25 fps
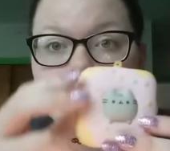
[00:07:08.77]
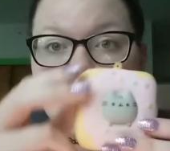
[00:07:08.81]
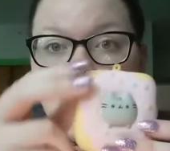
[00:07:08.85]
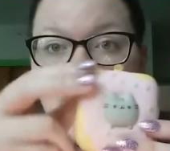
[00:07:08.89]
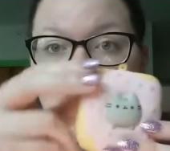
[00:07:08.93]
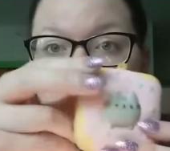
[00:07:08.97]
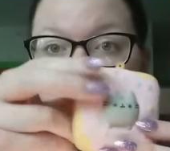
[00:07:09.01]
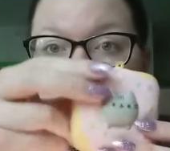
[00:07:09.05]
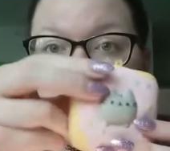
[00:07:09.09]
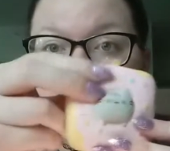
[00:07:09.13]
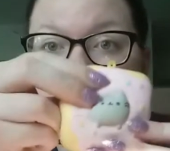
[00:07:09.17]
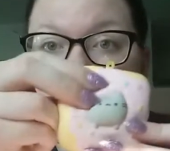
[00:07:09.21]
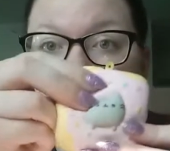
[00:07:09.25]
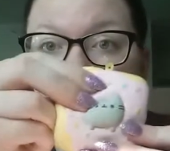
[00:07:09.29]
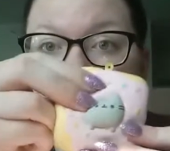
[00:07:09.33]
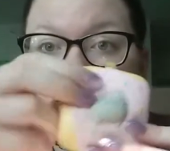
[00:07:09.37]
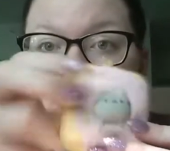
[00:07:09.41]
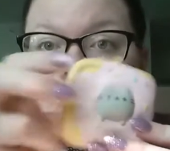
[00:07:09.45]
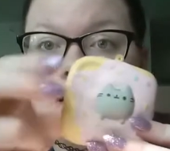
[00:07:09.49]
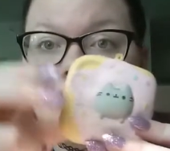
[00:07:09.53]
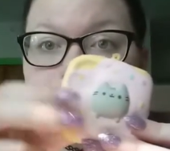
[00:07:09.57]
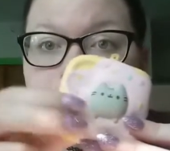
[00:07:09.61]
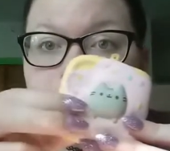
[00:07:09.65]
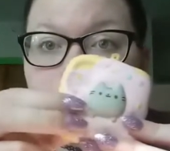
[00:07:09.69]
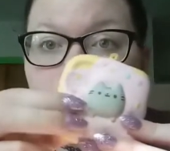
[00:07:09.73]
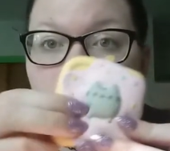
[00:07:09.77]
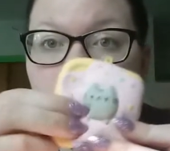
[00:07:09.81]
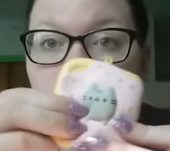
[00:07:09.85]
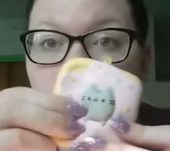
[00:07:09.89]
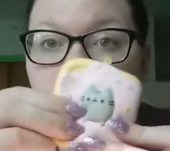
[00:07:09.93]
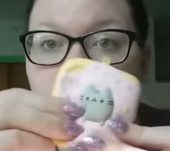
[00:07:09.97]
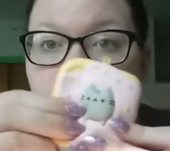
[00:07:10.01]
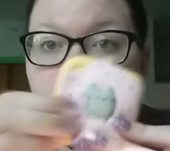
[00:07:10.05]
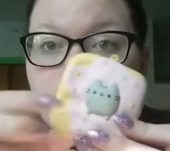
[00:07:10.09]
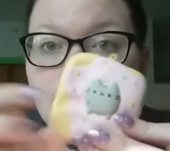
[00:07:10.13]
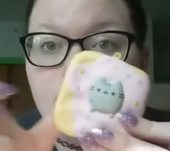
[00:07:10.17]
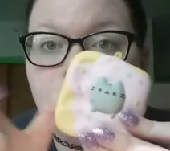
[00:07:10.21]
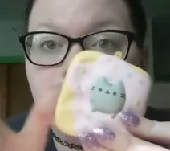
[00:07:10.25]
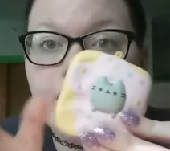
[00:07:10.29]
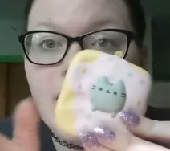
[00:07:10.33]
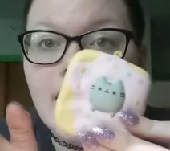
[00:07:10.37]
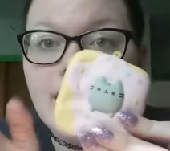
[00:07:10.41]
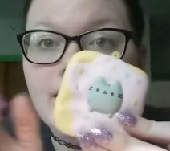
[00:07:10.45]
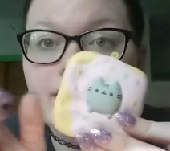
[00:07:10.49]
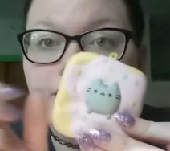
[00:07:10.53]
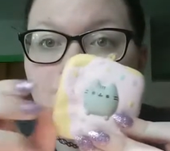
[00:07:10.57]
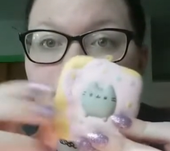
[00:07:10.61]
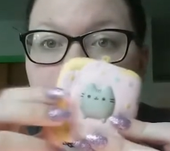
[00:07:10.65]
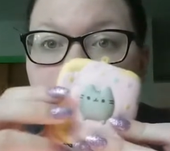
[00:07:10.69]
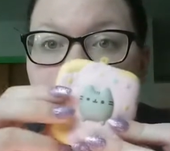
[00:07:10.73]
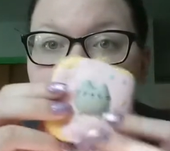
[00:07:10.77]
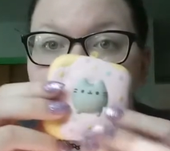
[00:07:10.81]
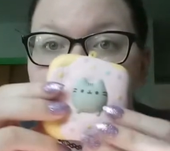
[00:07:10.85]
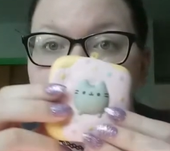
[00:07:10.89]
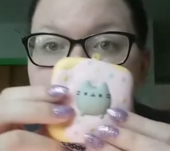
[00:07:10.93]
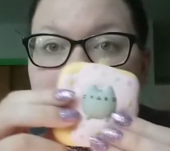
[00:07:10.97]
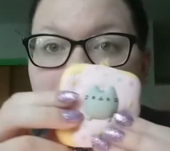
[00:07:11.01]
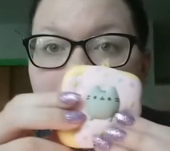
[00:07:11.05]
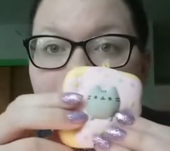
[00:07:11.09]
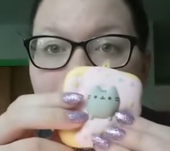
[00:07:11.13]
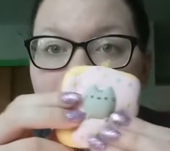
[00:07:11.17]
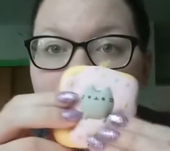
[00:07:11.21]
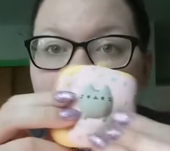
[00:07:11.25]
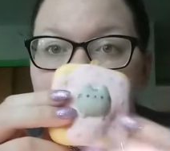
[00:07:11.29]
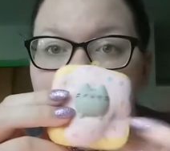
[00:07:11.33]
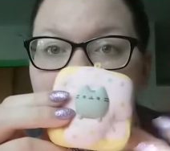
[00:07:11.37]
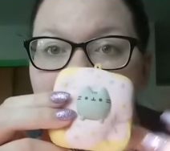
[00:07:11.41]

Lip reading: time because all of them are kind of like the same,